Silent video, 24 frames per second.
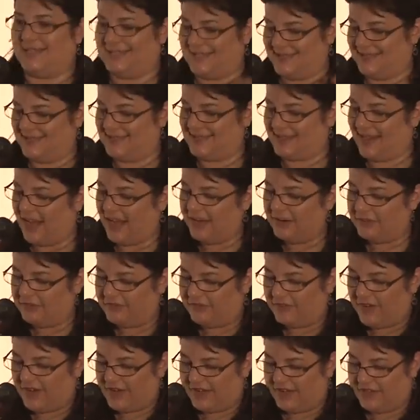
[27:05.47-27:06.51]
It's this kind of
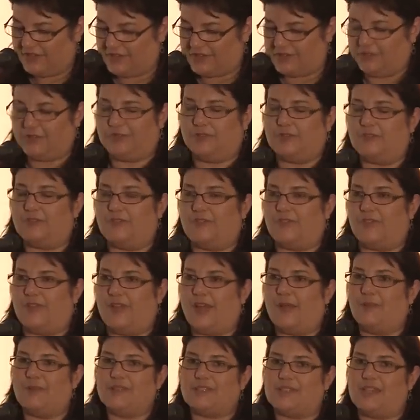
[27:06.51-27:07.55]
fun interlude for
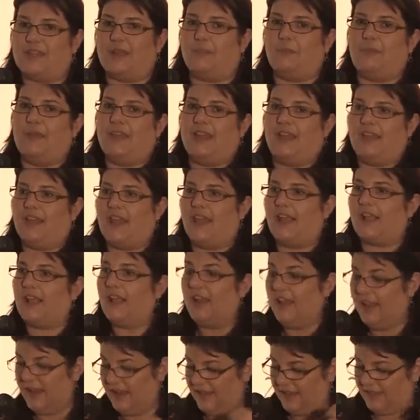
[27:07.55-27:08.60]
them. It's like a picnic.
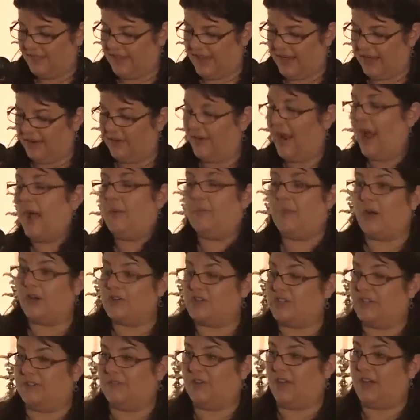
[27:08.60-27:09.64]
They are not
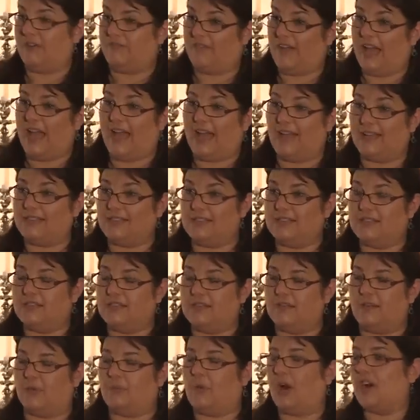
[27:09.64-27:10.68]
marching very
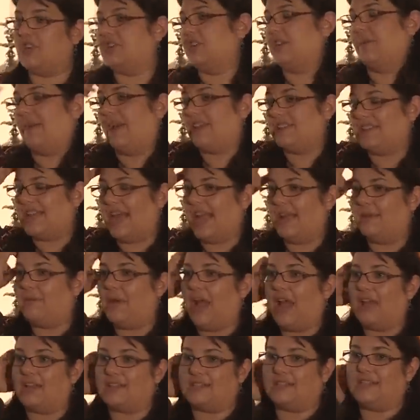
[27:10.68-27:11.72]
fast. They're marching about 10
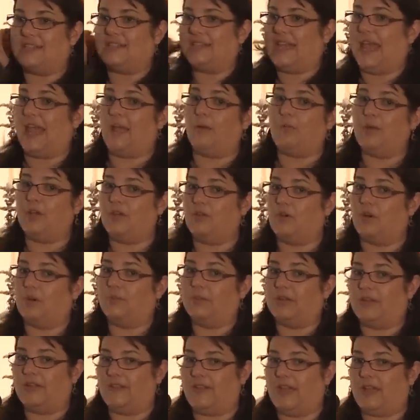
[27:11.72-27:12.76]
miles a day when
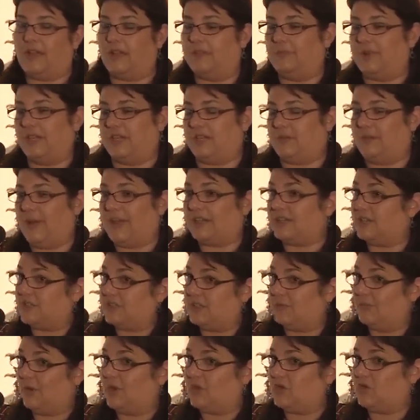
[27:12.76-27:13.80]
normally they could be expected
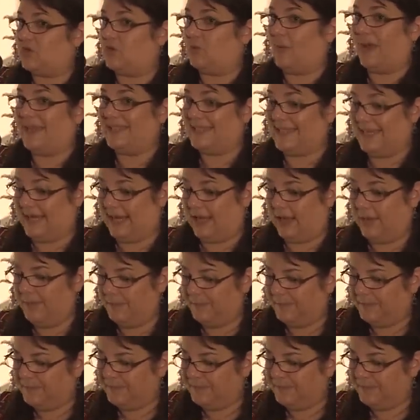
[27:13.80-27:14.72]
to march 20.